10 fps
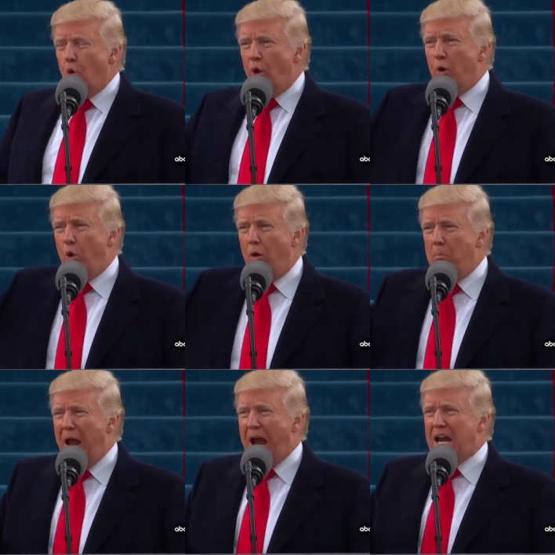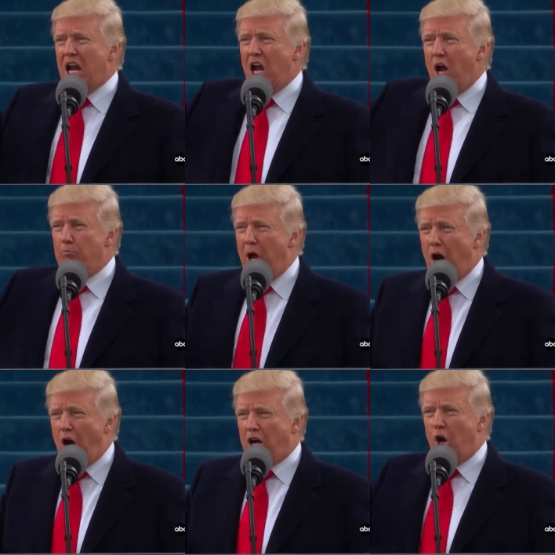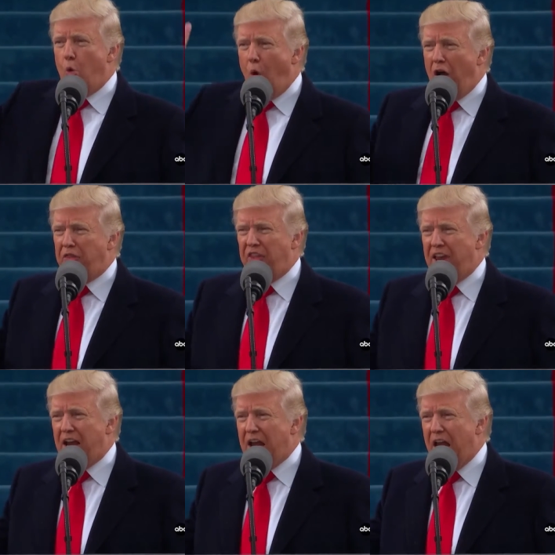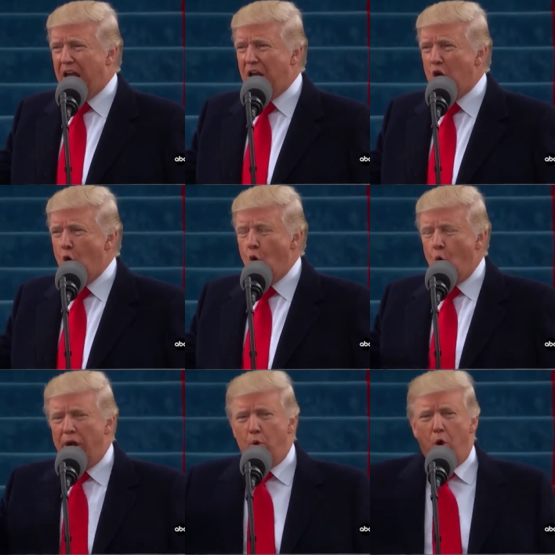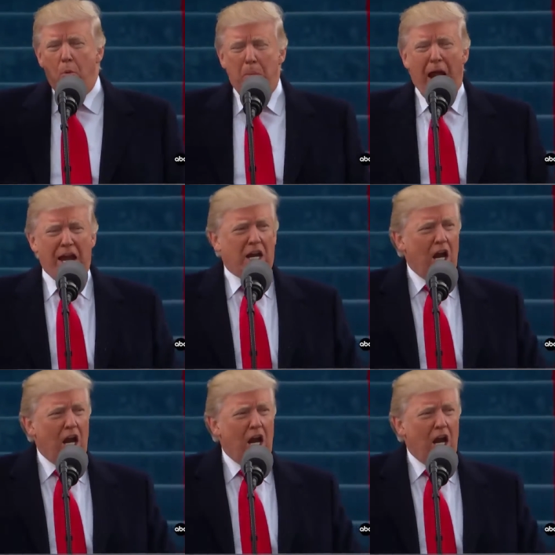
We will make America wealthy again. We will make